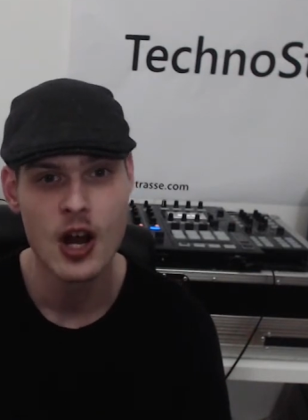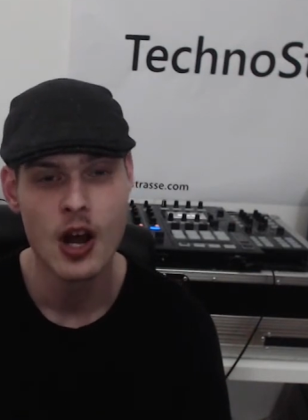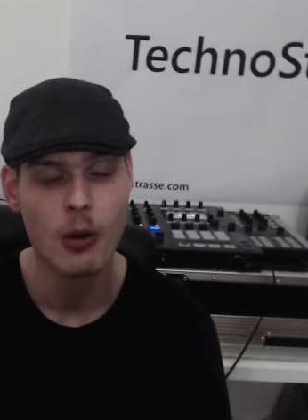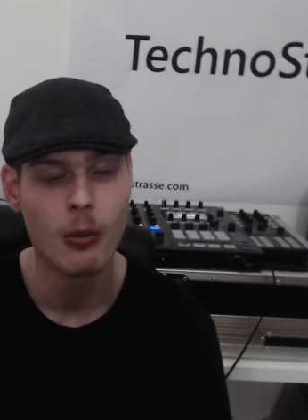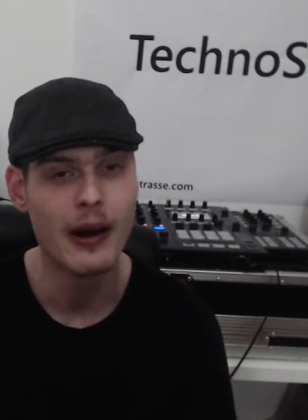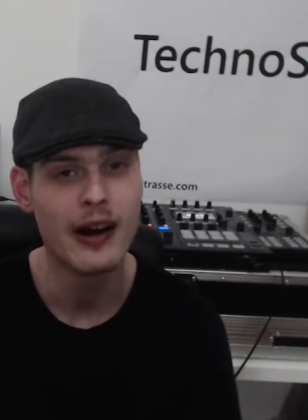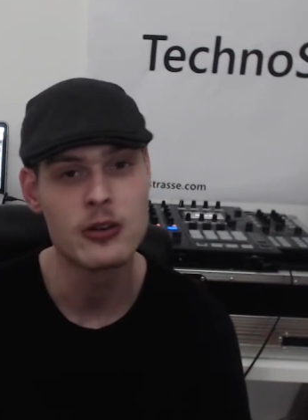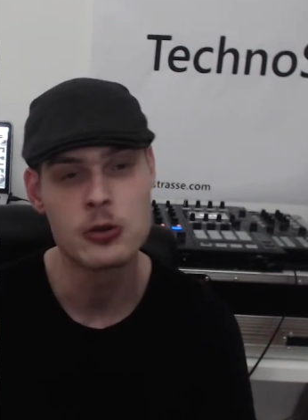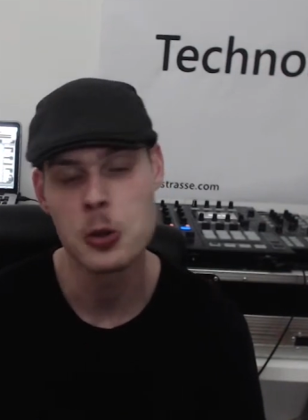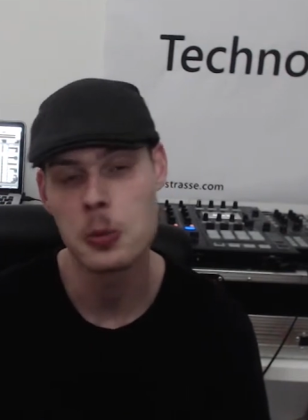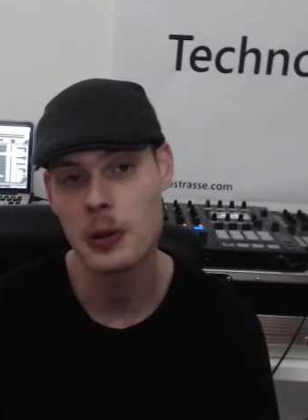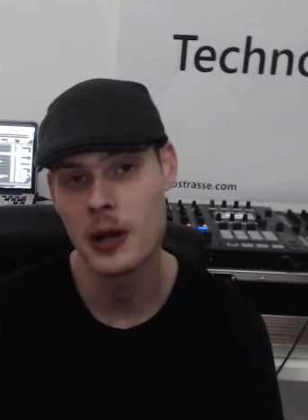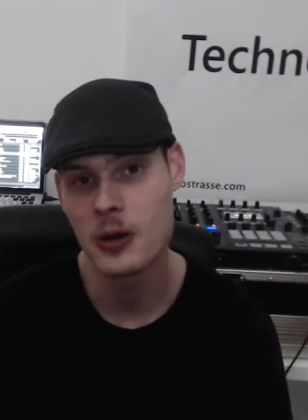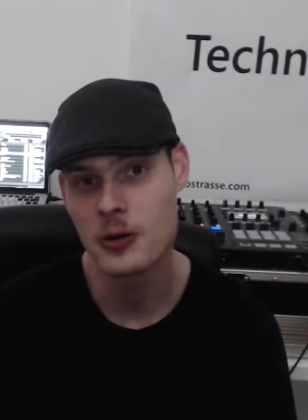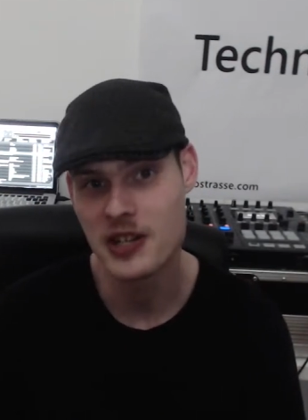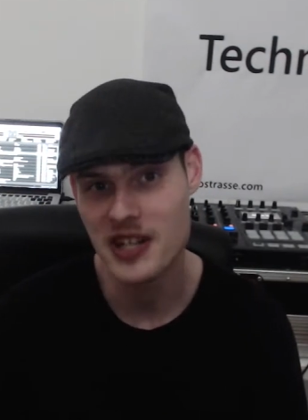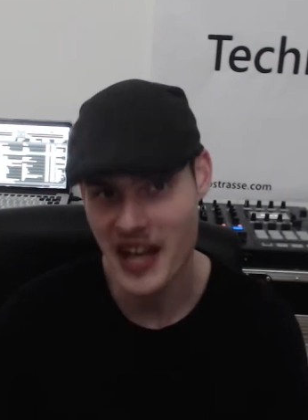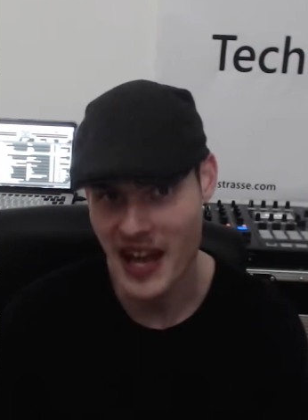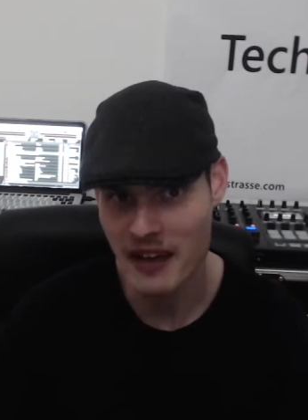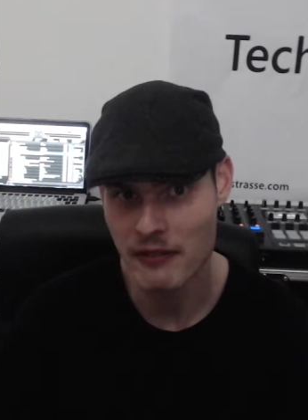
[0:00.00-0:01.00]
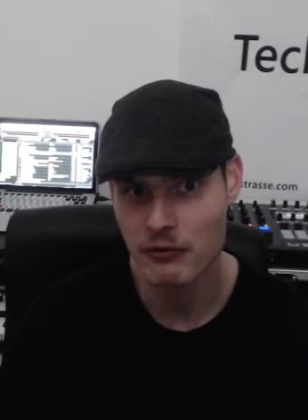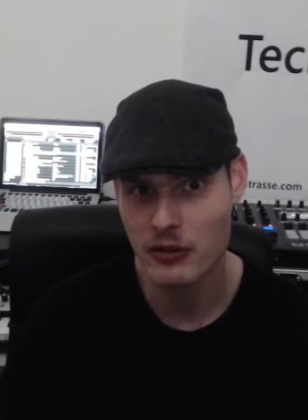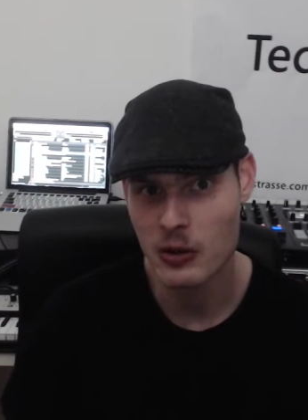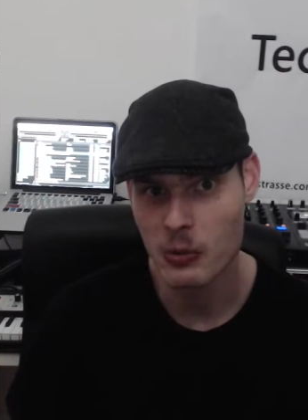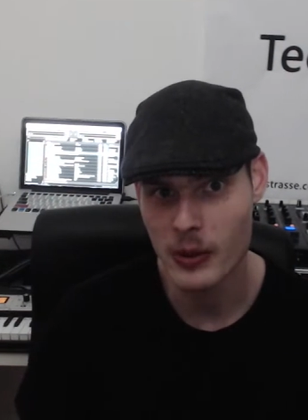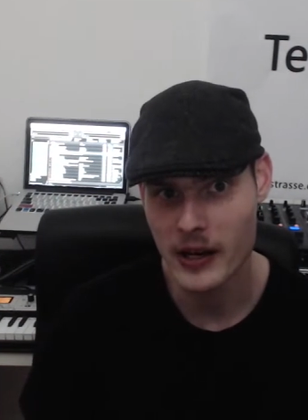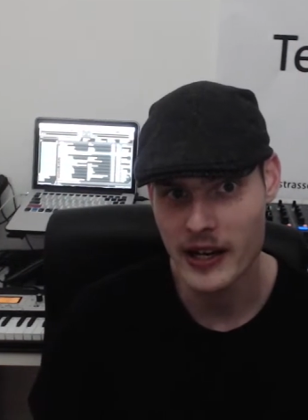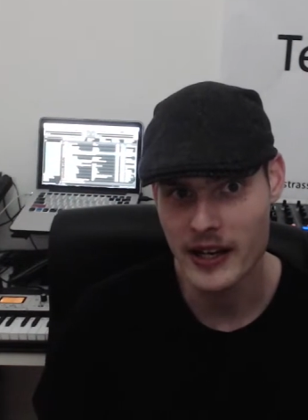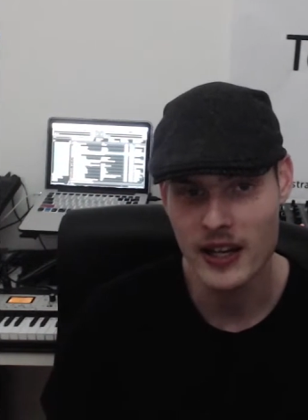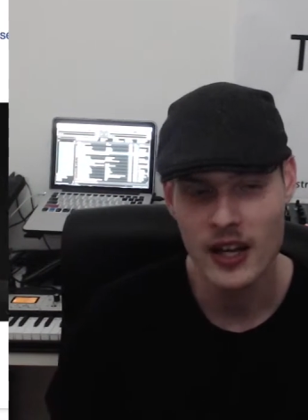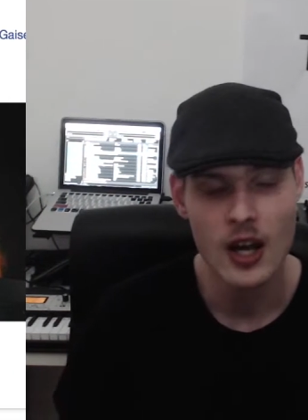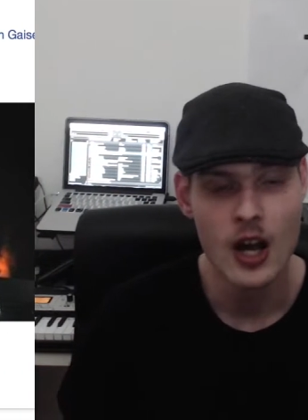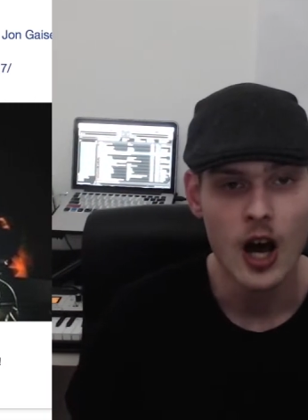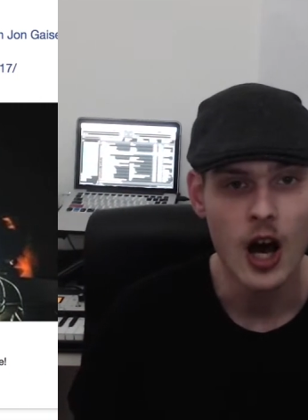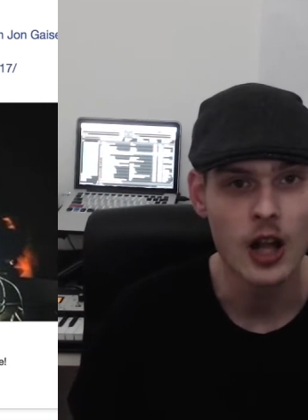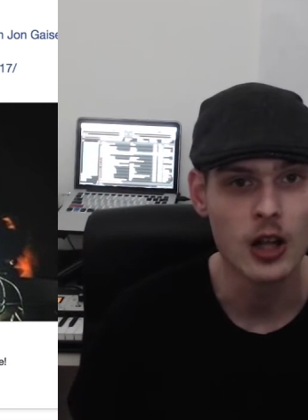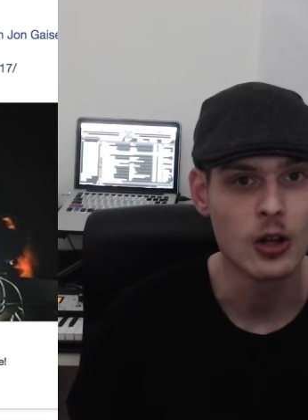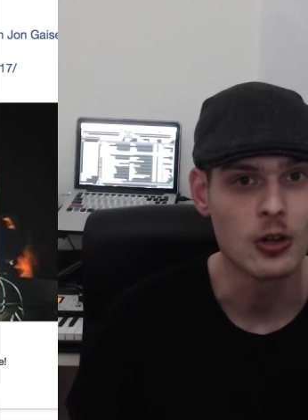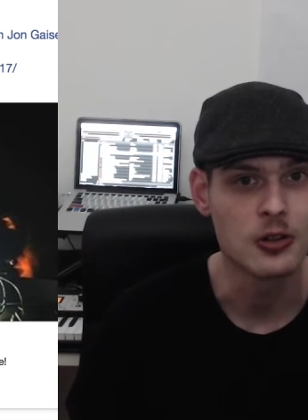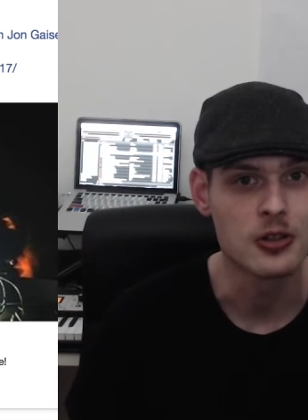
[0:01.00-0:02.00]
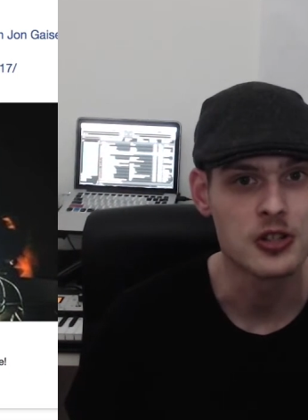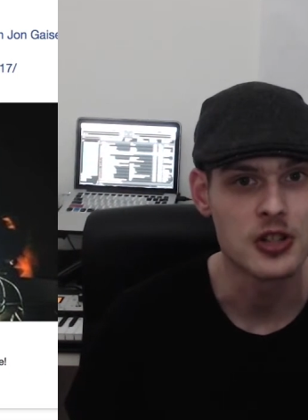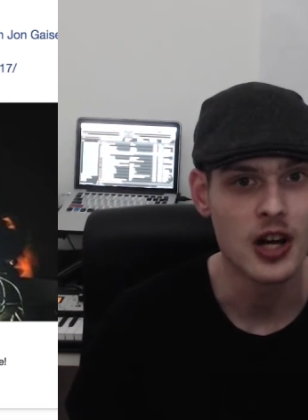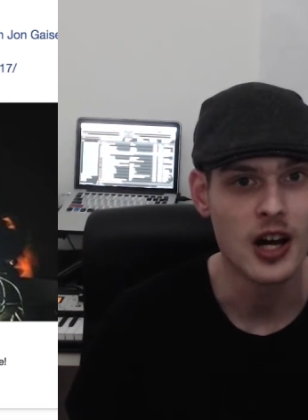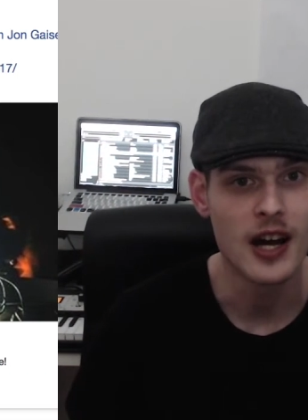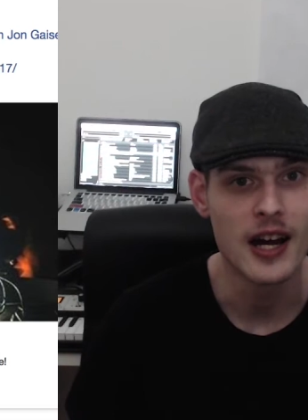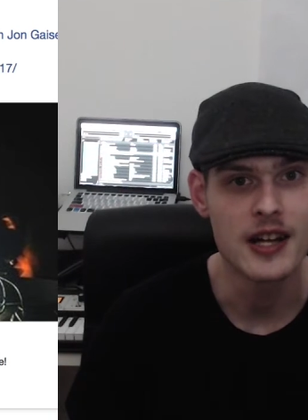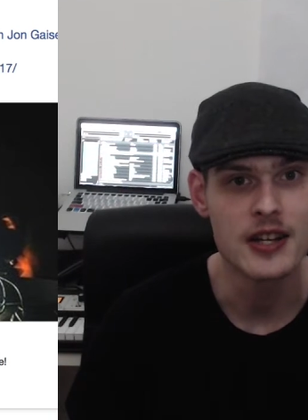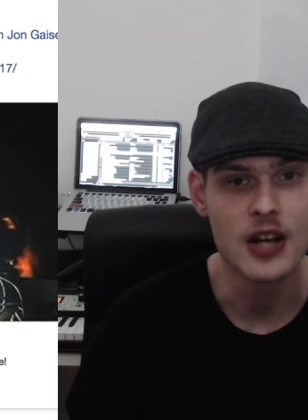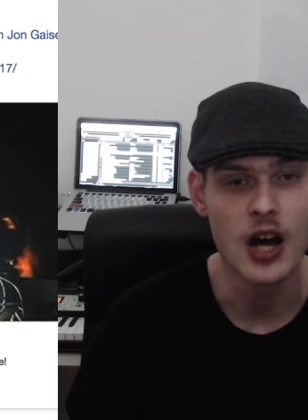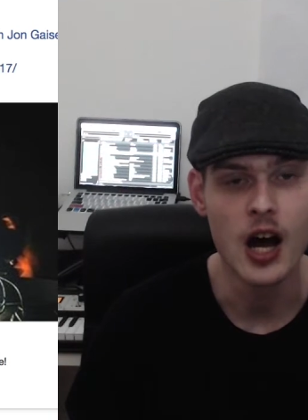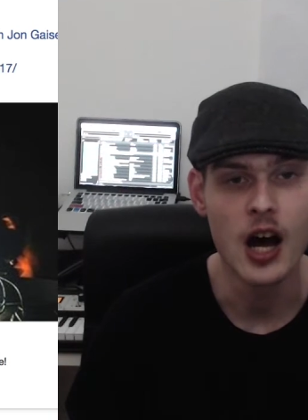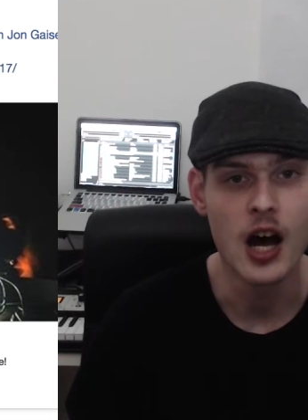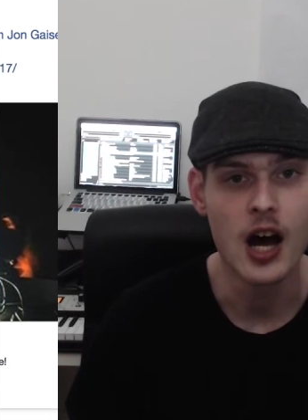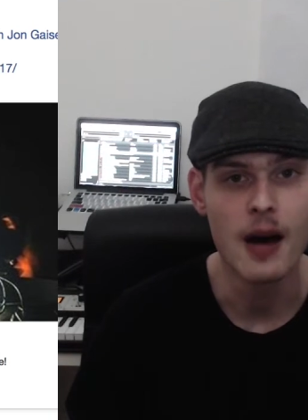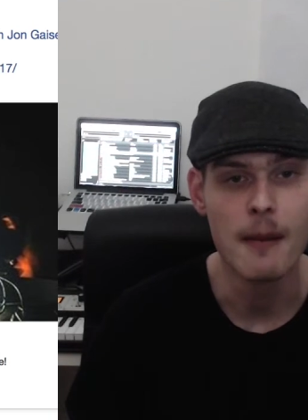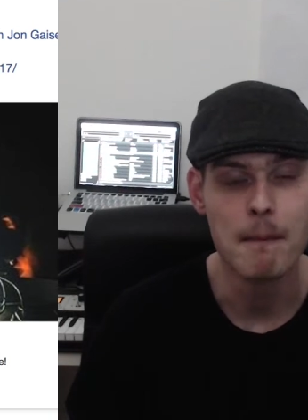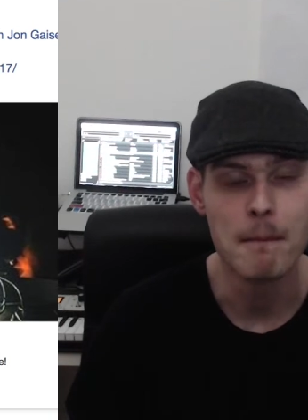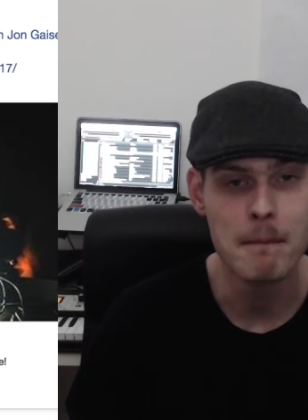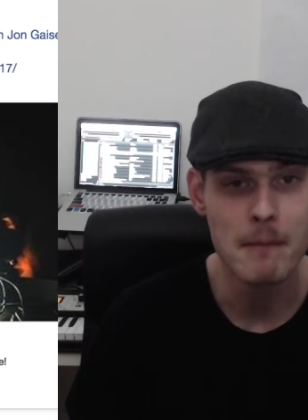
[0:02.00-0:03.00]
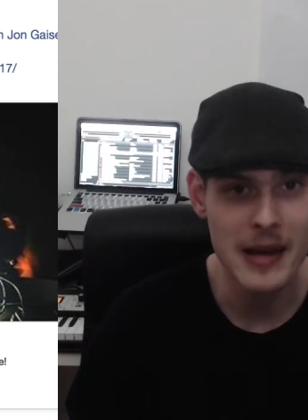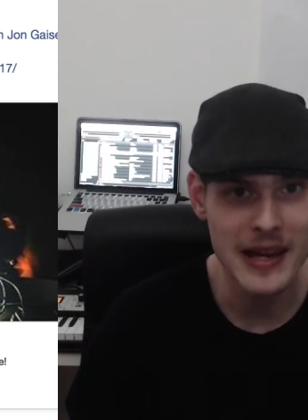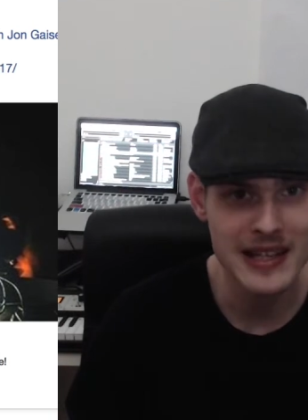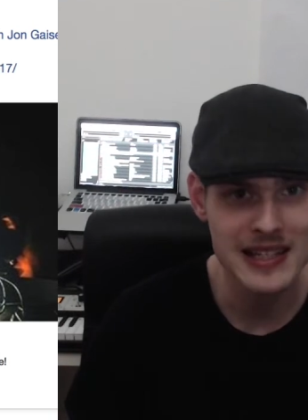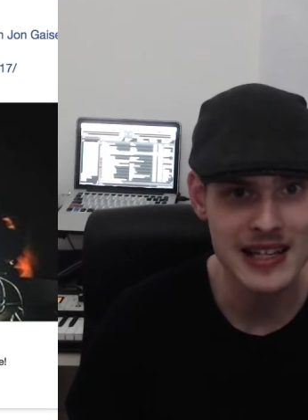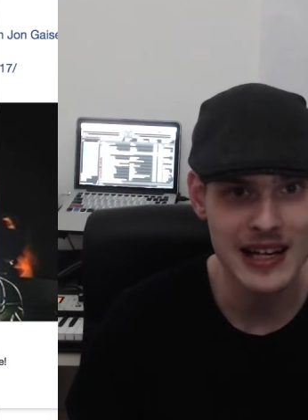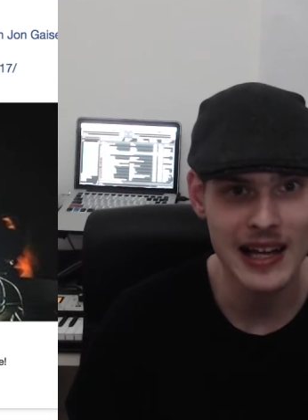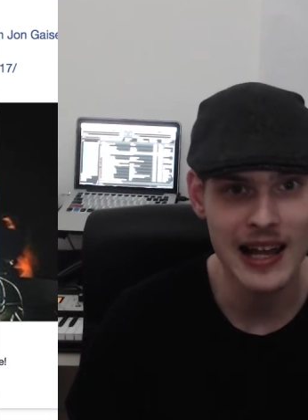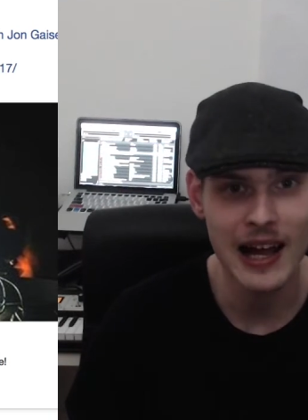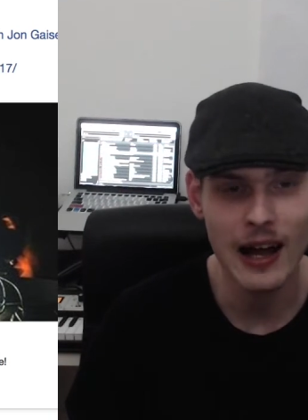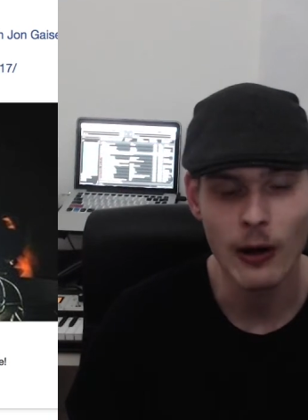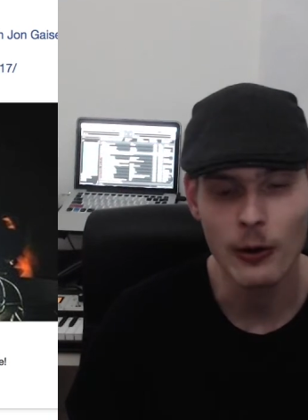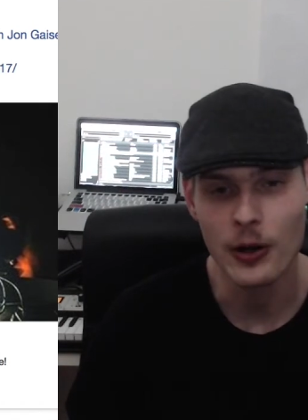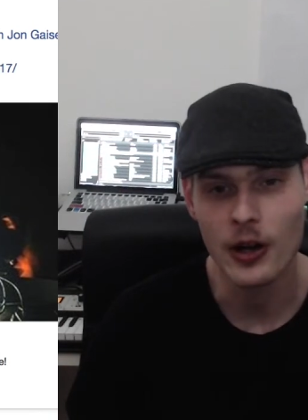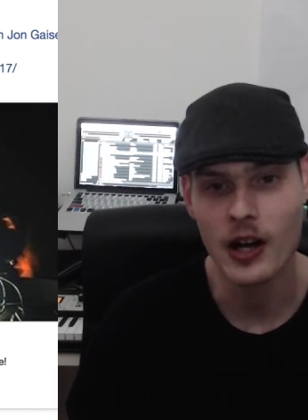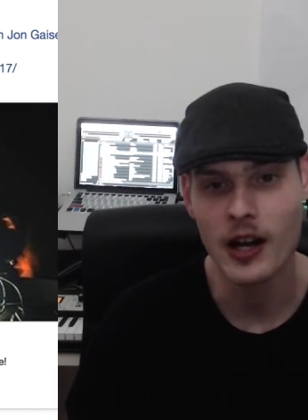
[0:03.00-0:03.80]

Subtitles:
where it's uploaded every week alongside Mixcloud.